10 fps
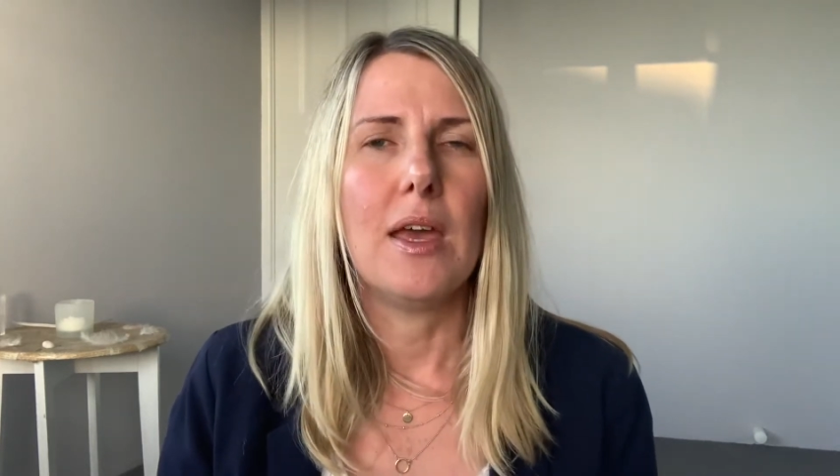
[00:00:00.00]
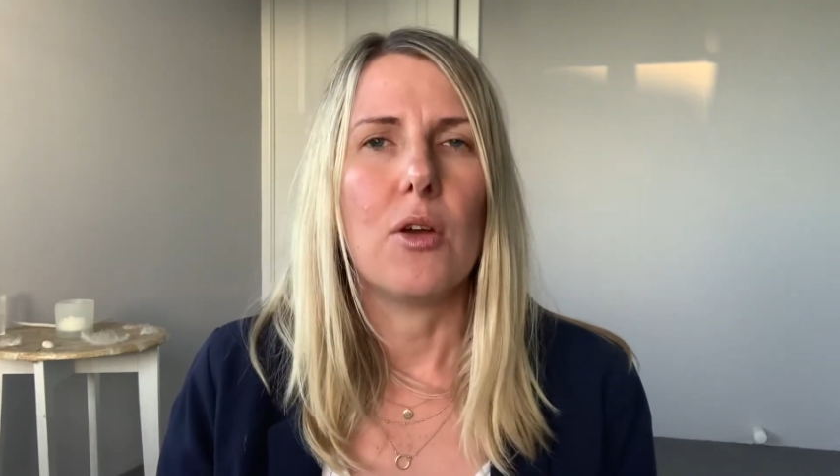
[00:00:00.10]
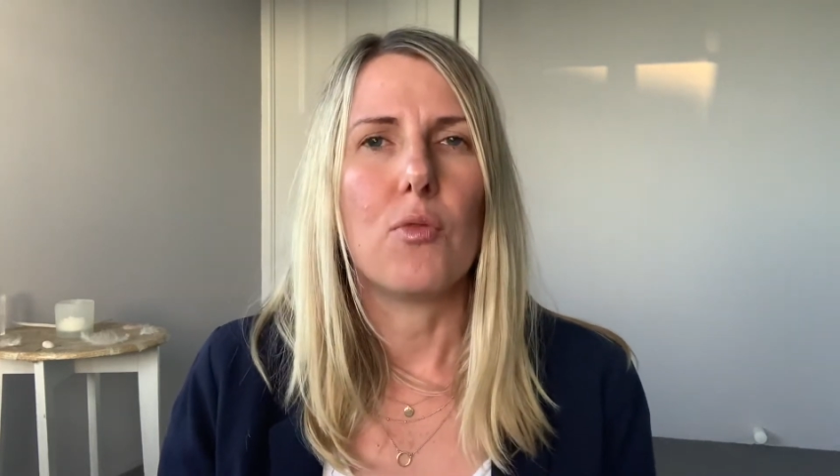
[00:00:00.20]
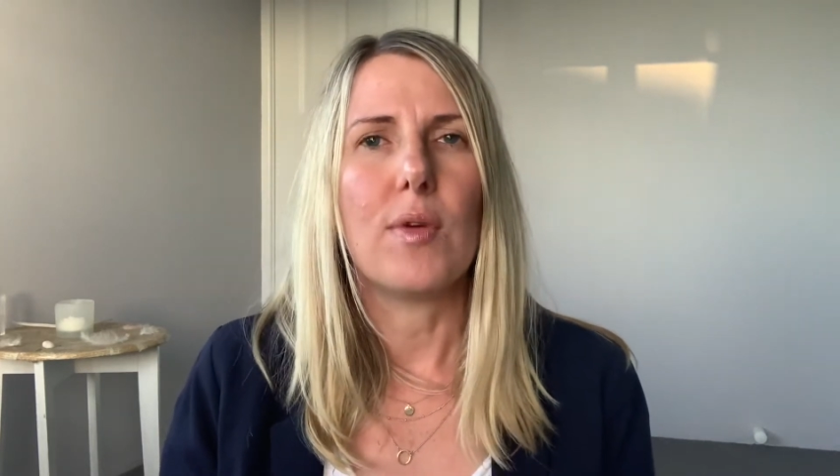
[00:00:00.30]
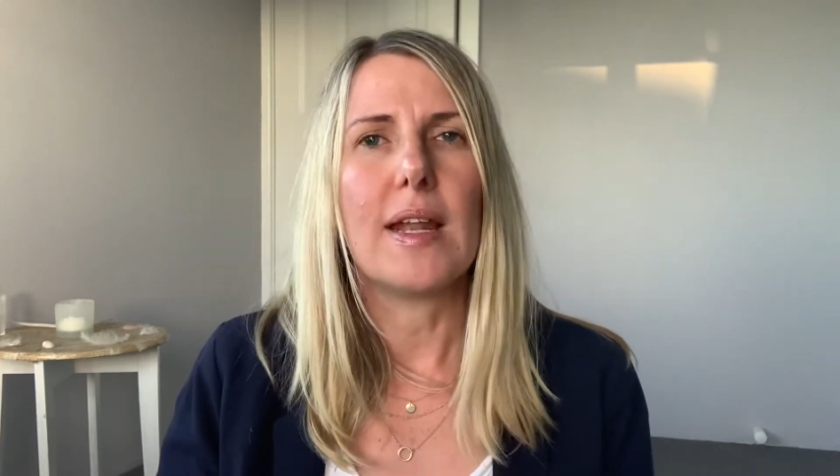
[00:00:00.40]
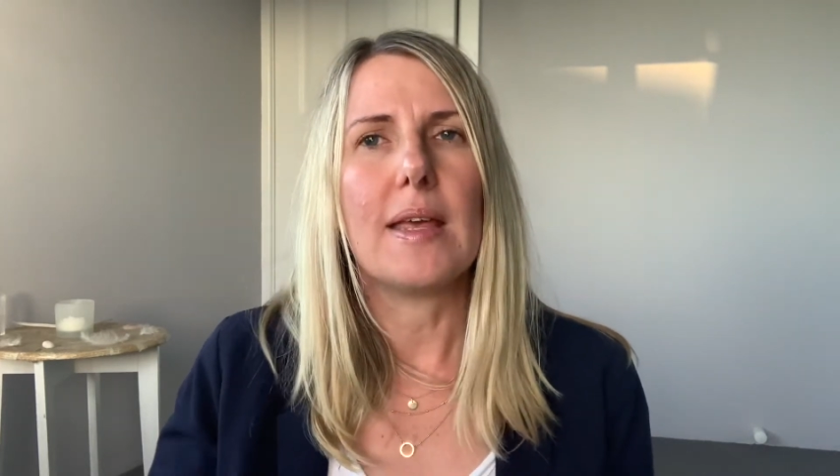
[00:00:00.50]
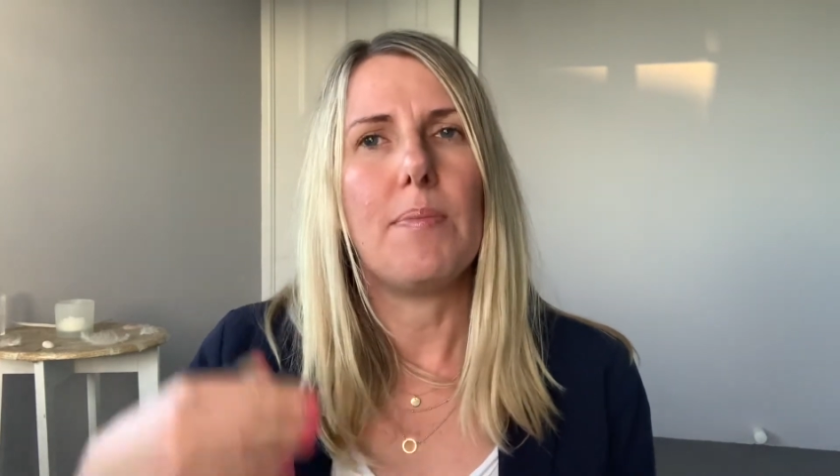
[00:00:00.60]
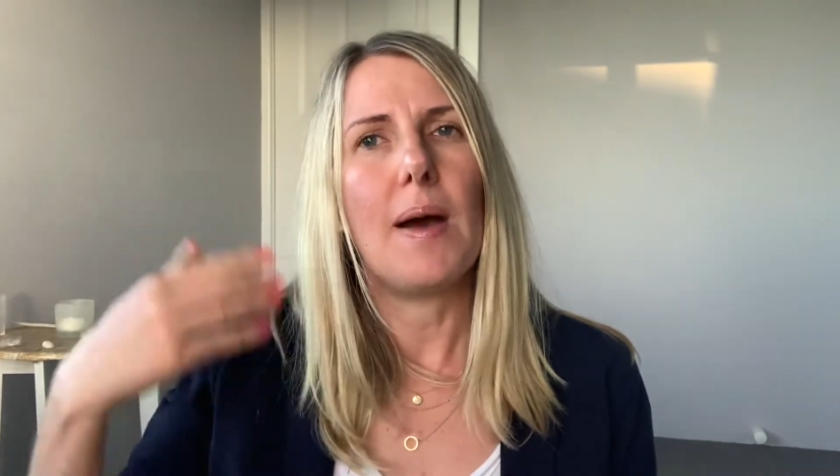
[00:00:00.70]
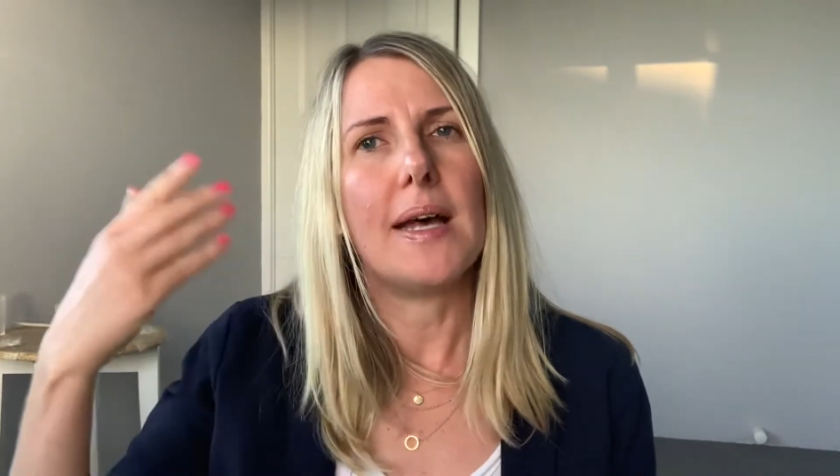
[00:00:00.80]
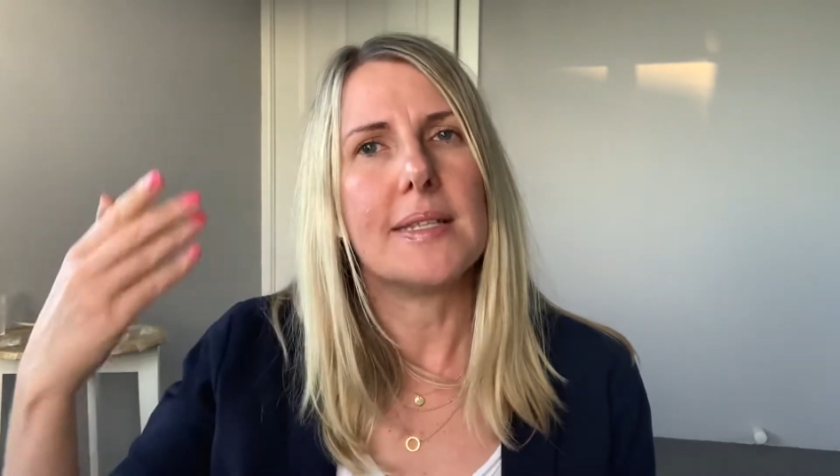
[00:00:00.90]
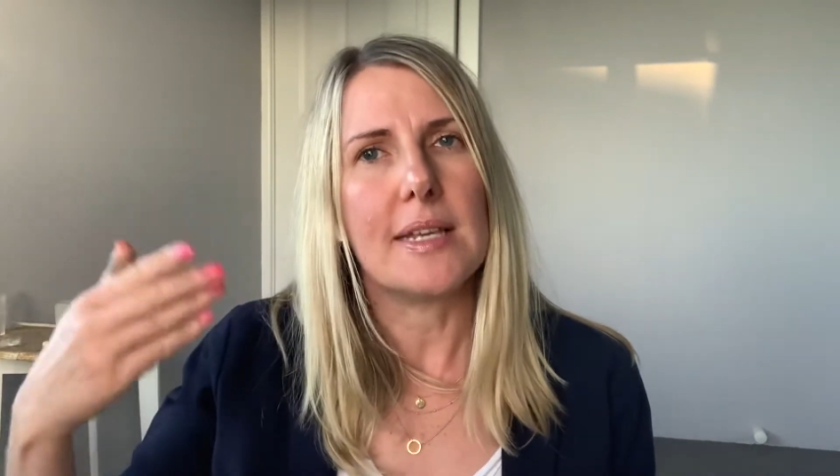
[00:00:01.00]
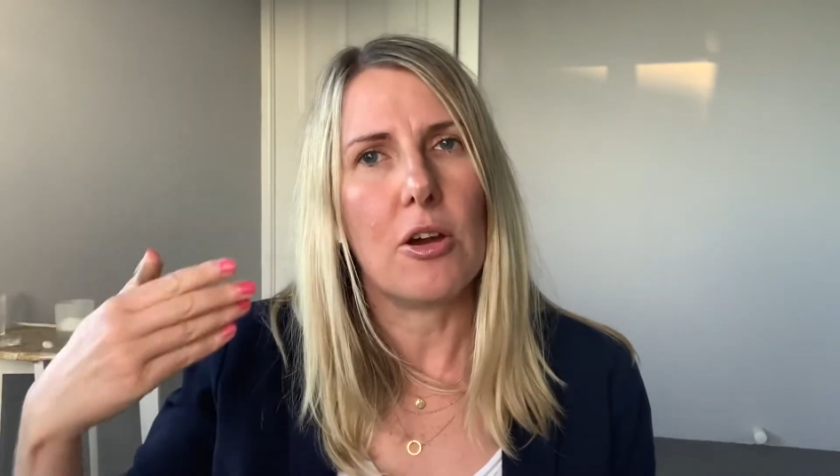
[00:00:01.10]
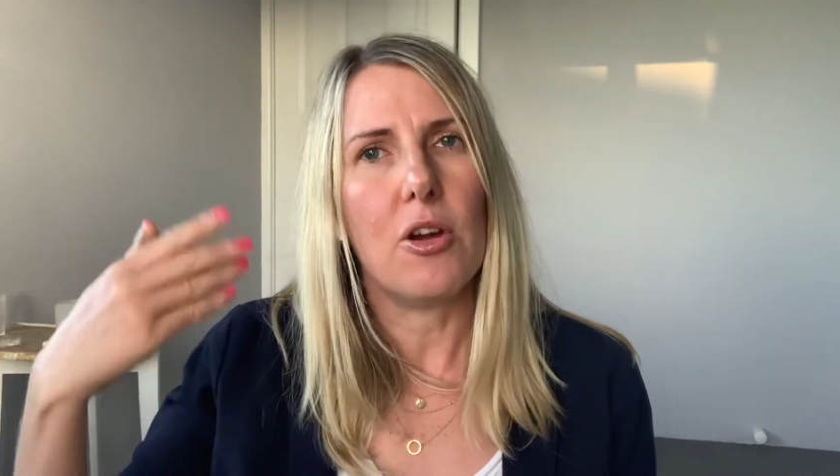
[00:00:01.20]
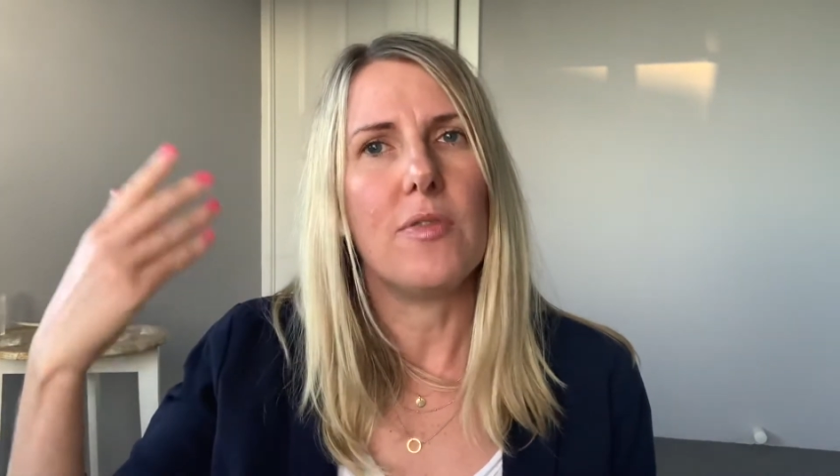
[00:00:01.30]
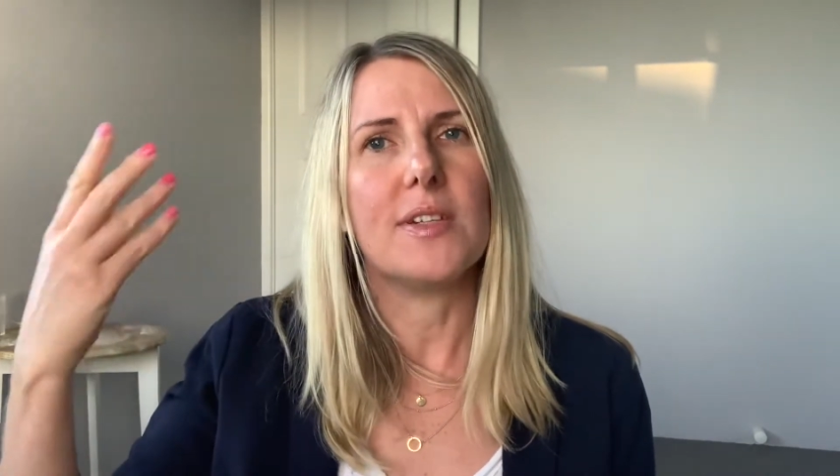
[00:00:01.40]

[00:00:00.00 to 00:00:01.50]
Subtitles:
really puzzling over a